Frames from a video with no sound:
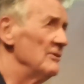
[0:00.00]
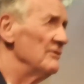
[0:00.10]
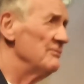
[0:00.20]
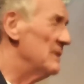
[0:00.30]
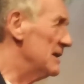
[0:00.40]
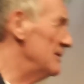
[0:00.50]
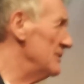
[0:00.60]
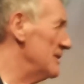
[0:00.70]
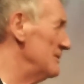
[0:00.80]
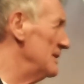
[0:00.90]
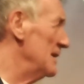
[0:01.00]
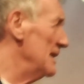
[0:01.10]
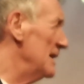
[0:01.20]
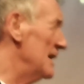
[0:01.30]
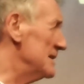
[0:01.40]
in the whole of
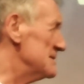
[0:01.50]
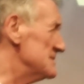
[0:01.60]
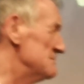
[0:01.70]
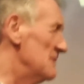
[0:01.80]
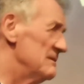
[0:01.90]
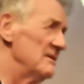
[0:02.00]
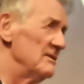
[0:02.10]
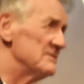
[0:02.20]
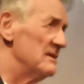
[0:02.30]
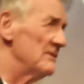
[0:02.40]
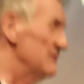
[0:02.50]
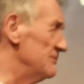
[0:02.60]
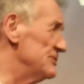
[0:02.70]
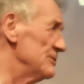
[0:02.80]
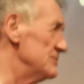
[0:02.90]
Makoko, and a lot
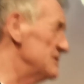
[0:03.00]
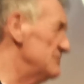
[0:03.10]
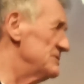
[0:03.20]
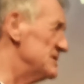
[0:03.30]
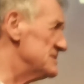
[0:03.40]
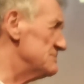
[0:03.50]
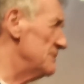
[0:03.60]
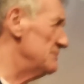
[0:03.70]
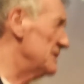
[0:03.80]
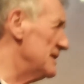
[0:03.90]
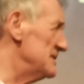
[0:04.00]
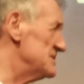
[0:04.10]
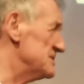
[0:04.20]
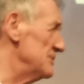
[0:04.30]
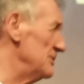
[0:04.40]
of children who just won't
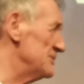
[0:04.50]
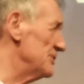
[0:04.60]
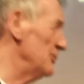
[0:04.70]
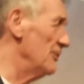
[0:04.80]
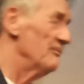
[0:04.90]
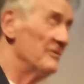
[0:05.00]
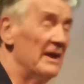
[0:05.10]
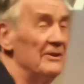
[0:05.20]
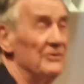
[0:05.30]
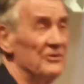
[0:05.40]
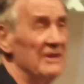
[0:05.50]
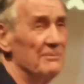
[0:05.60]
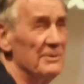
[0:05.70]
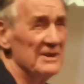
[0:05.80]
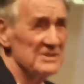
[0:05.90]
be going to school at all. Yet
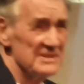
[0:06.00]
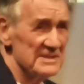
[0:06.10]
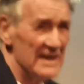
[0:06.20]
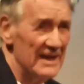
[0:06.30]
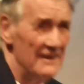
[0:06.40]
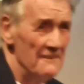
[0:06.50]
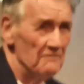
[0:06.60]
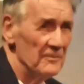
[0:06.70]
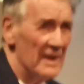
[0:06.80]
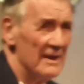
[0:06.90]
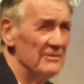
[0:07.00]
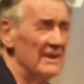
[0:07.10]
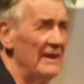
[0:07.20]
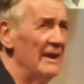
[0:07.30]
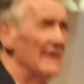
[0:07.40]
you see the pictures there,
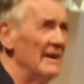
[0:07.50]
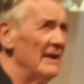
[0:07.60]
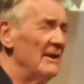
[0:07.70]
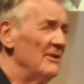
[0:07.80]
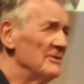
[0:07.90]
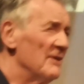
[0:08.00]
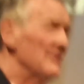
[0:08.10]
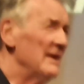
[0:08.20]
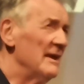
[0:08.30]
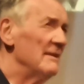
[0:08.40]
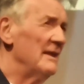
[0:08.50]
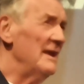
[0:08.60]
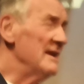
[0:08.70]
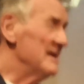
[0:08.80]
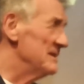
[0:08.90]
and the
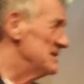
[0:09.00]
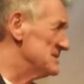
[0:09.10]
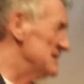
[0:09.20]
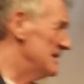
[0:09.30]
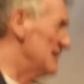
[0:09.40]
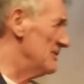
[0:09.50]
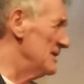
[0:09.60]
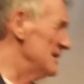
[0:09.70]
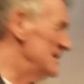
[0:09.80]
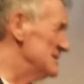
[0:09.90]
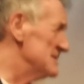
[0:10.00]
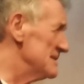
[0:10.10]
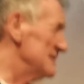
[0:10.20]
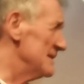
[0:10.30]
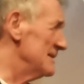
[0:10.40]
eagerness in their
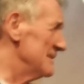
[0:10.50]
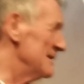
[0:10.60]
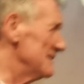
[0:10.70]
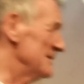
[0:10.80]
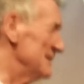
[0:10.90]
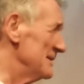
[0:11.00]
eyes. They're